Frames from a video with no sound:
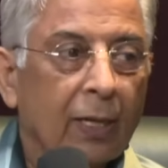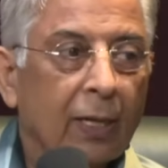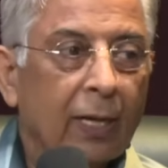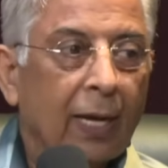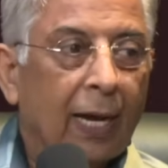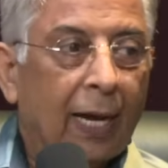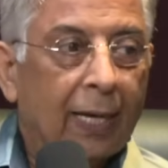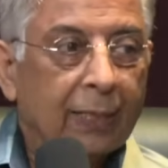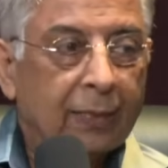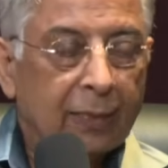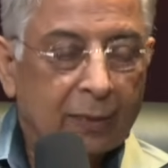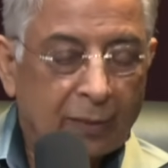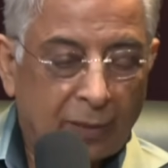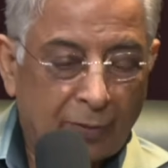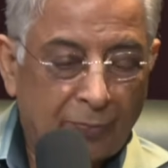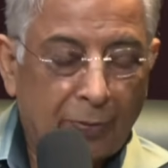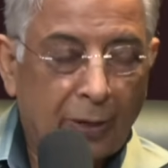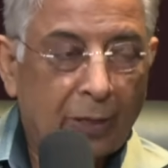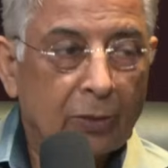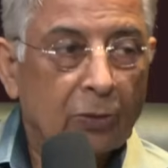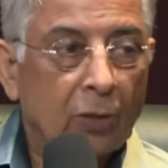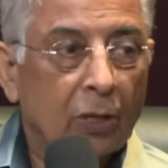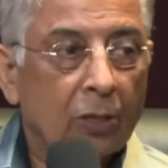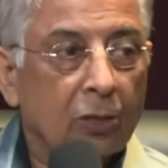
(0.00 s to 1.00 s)
I think the
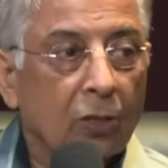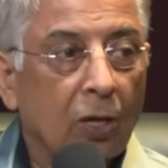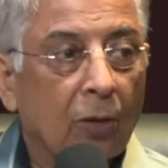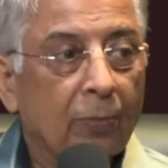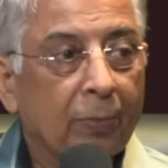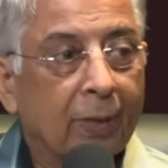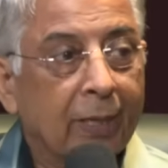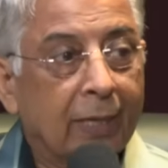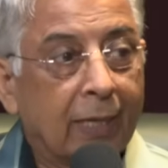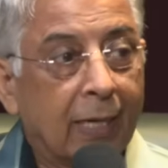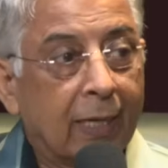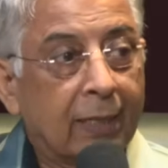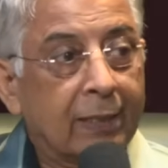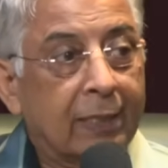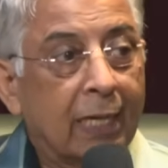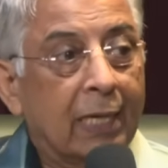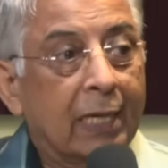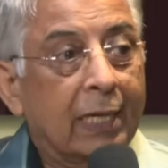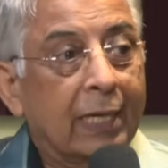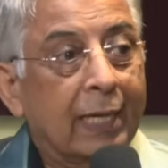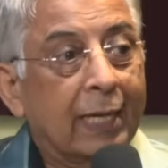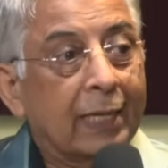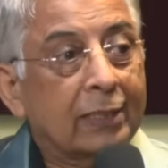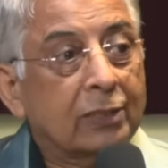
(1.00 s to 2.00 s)
federal government can
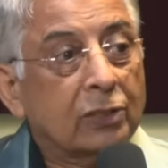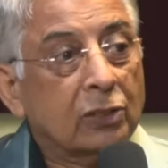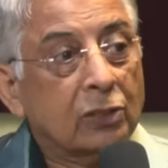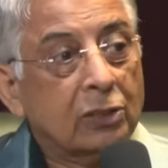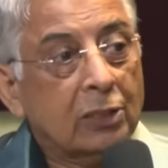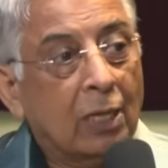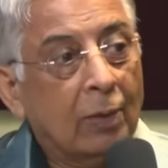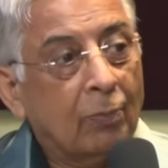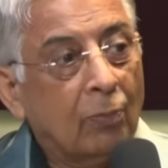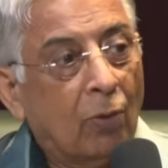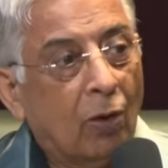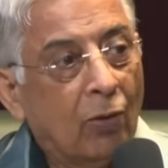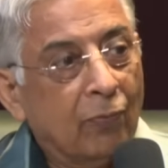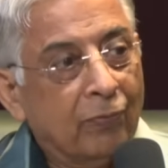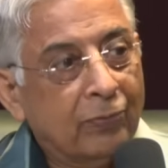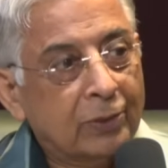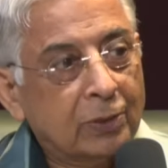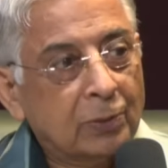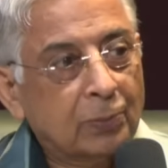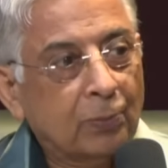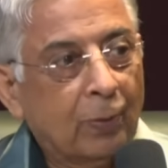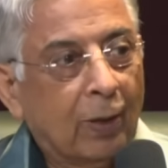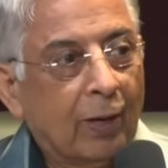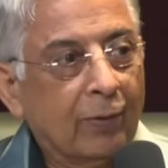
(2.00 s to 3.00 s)
delegate some of its
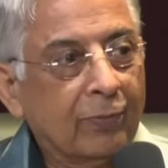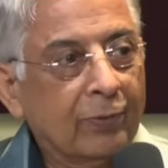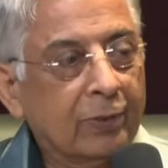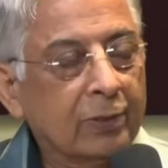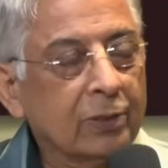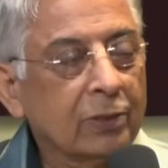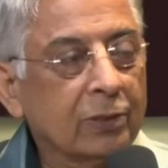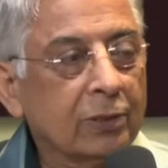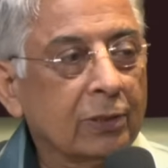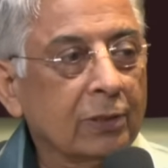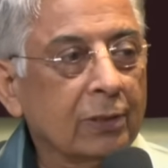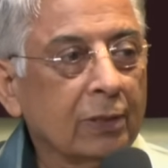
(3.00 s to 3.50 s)
powers